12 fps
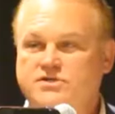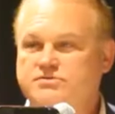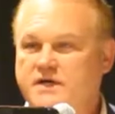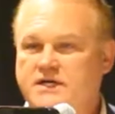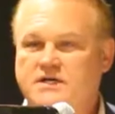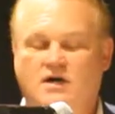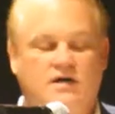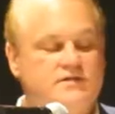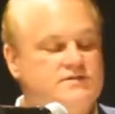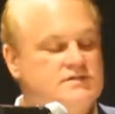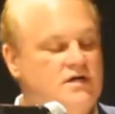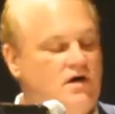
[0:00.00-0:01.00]
for
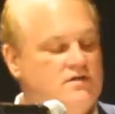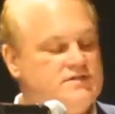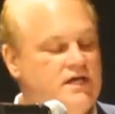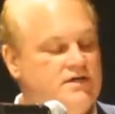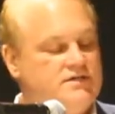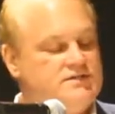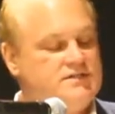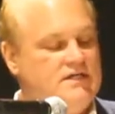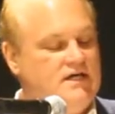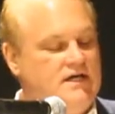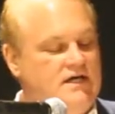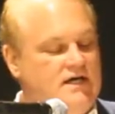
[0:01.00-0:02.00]
rent-a-cars, call
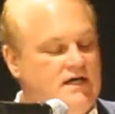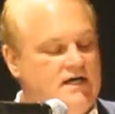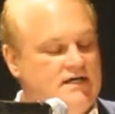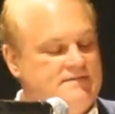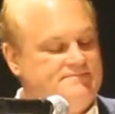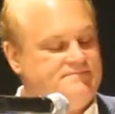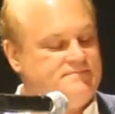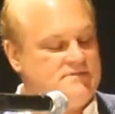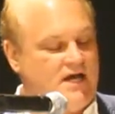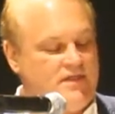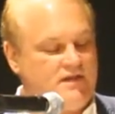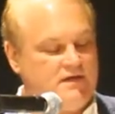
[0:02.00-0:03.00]
centers.
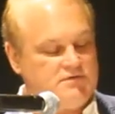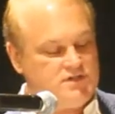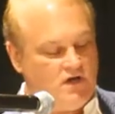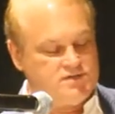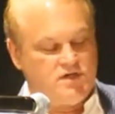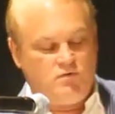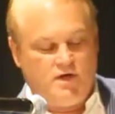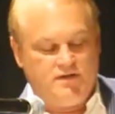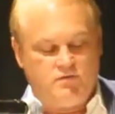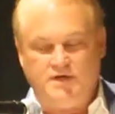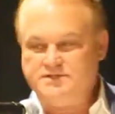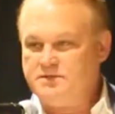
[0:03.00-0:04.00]
I think there was also one
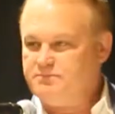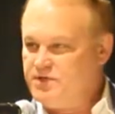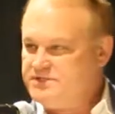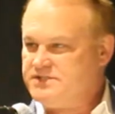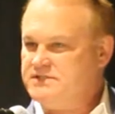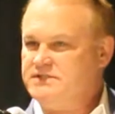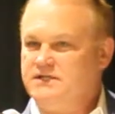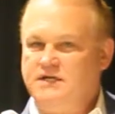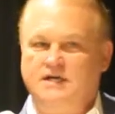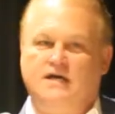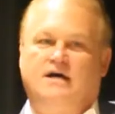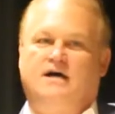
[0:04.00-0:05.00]
that went to prison.
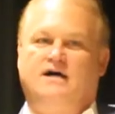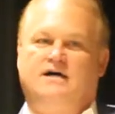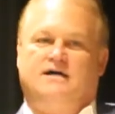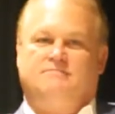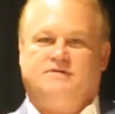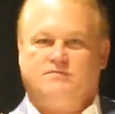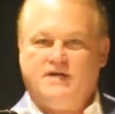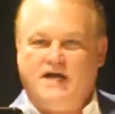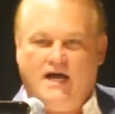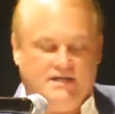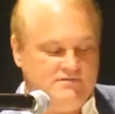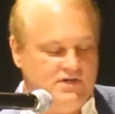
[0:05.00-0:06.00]
But we
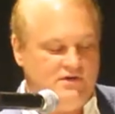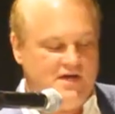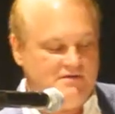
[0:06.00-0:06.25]
kind of knew